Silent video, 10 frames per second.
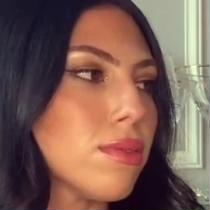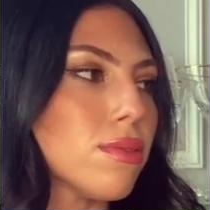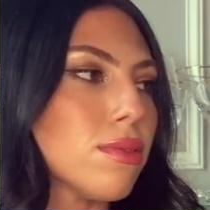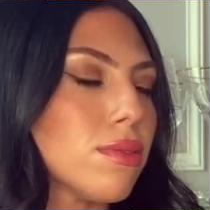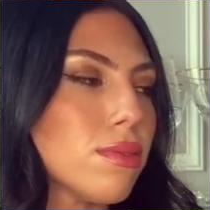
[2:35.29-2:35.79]

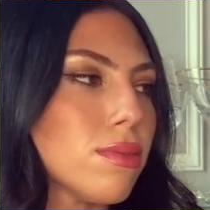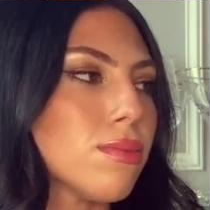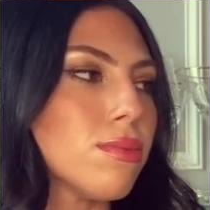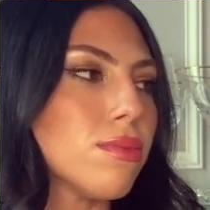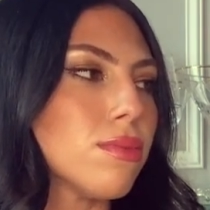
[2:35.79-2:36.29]

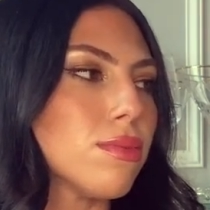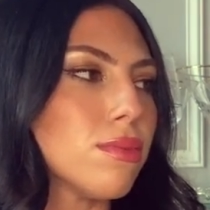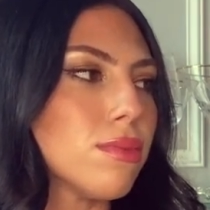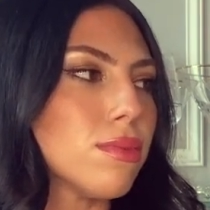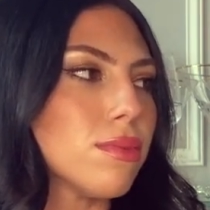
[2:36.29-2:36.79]

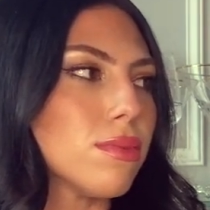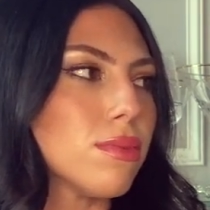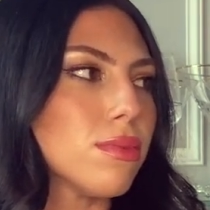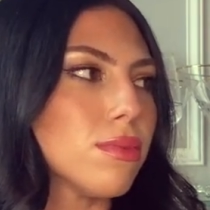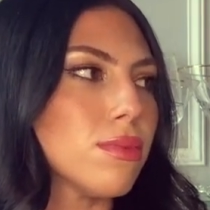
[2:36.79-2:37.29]

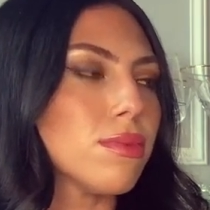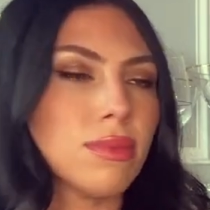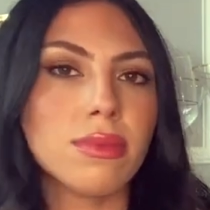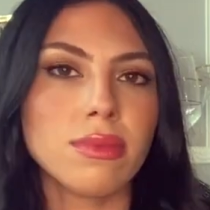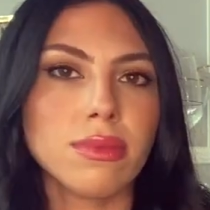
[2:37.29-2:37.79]

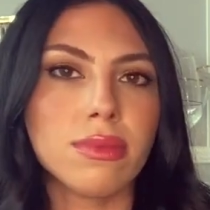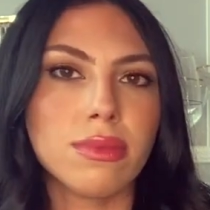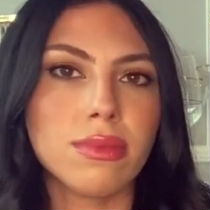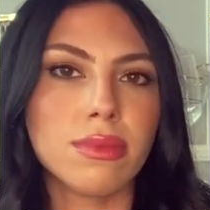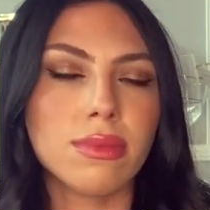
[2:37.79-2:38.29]

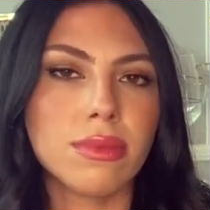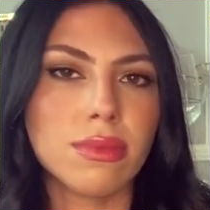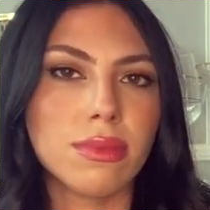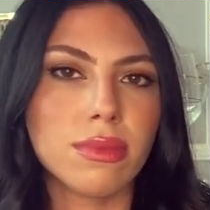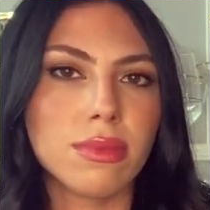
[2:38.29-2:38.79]
(silent)